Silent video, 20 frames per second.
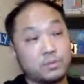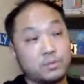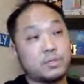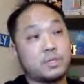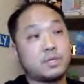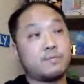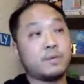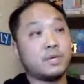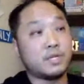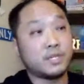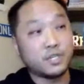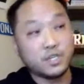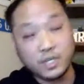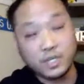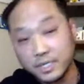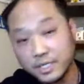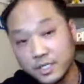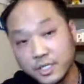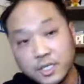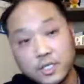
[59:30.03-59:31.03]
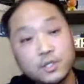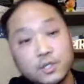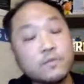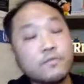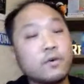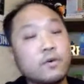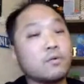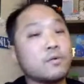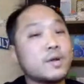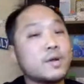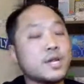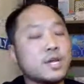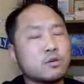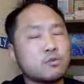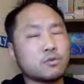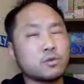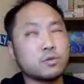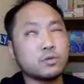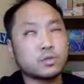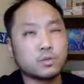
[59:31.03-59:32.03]
to be the judge, since you've already
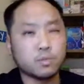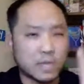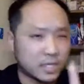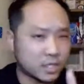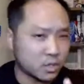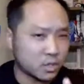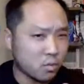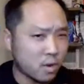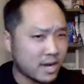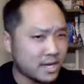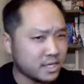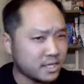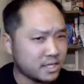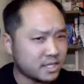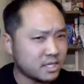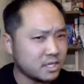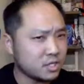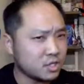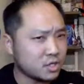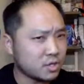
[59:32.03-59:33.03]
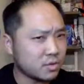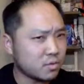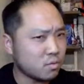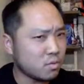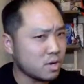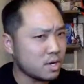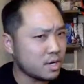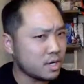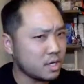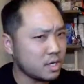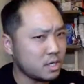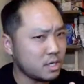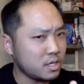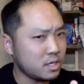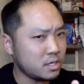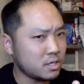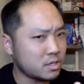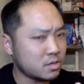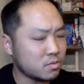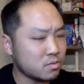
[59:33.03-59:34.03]
cruised, twice in
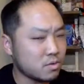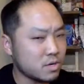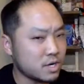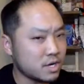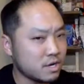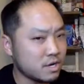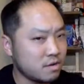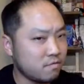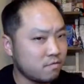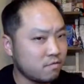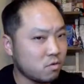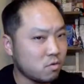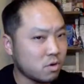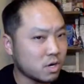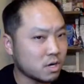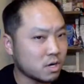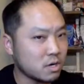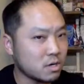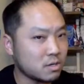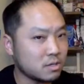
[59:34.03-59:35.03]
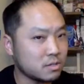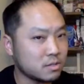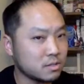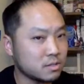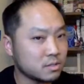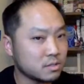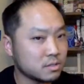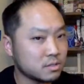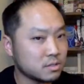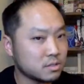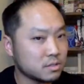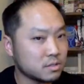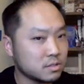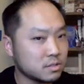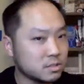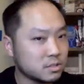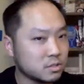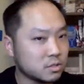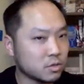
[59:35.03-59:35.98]
2024? Or